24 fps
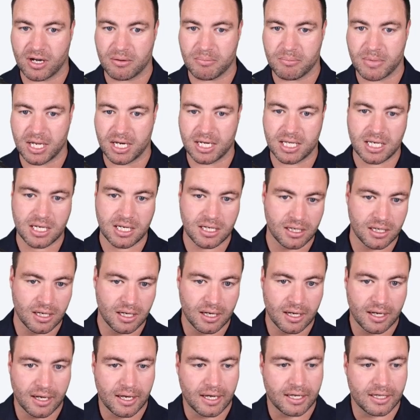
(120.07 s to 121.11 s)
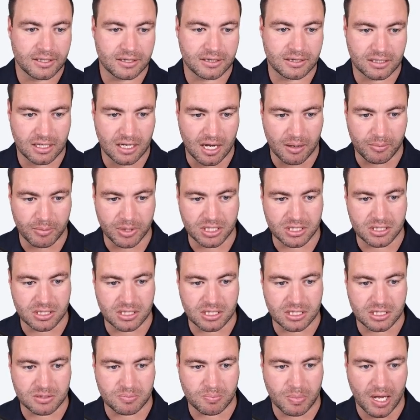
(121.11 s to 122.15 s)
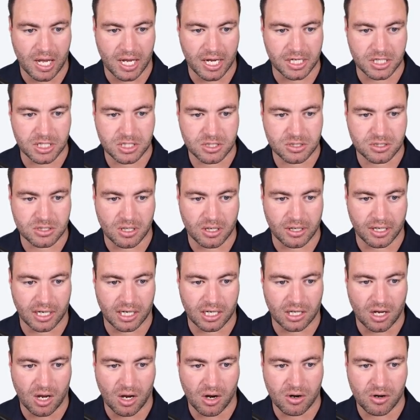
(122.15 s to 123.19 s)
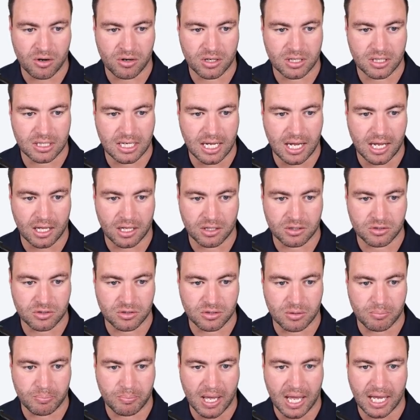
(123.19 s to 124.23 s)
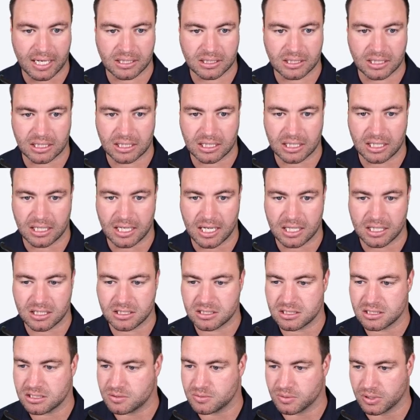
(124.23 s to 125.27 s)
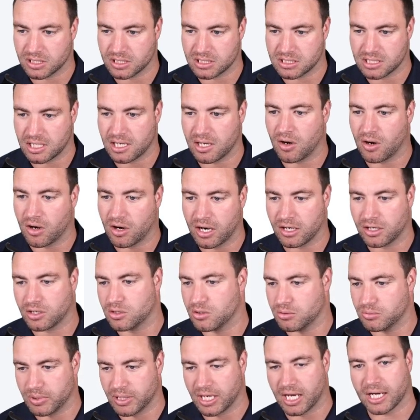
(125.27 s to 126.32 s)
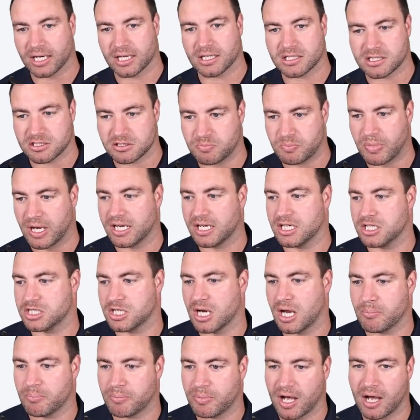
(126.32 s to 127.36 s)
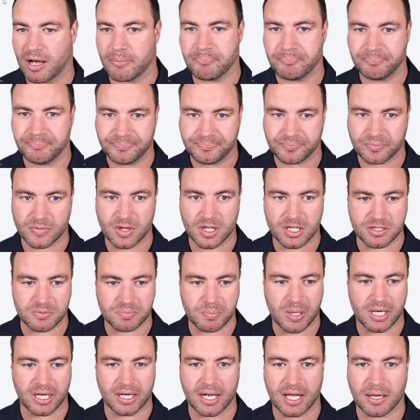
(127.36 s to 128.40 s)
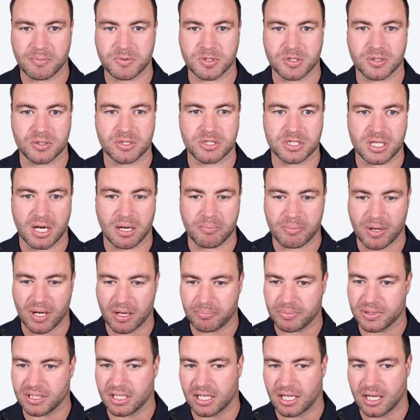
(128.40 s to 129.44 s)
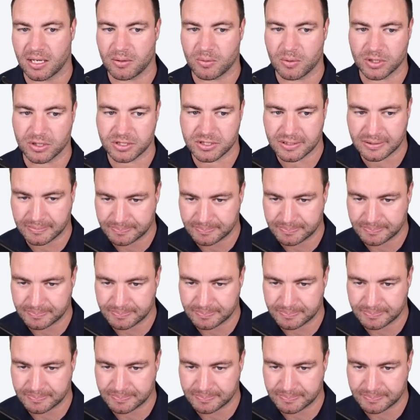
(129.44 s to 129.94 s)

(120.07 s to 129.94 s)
many, coming to this page. So I'm going to go down to the backlink analysis. We can see, all right, cool banana, it's been a jump up. There's been an absolute jump up in the keywords.